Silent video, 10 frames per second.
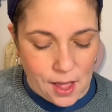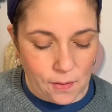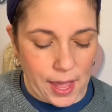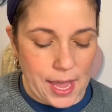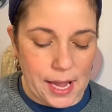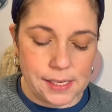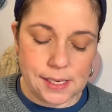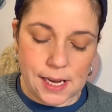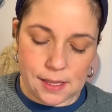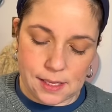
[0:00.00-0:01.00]
okay, I
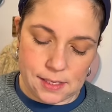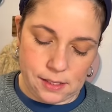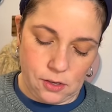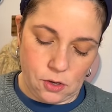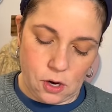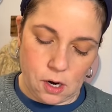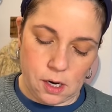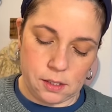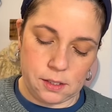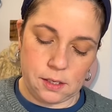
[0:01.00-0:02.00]
did get these little
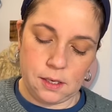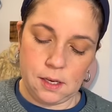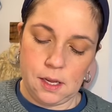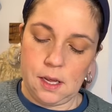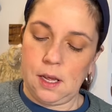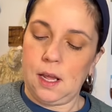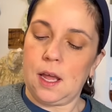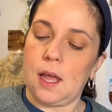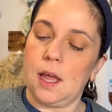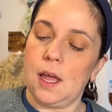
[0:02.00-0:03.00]
cards.
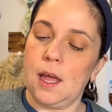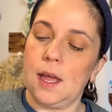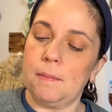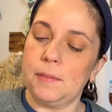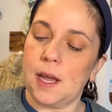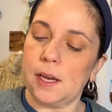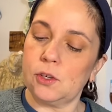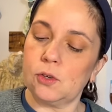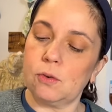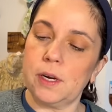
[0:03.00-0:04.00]
Um, not
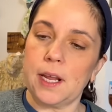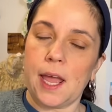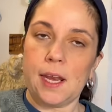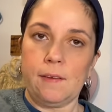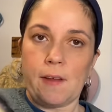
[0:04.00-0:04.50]
sure yet if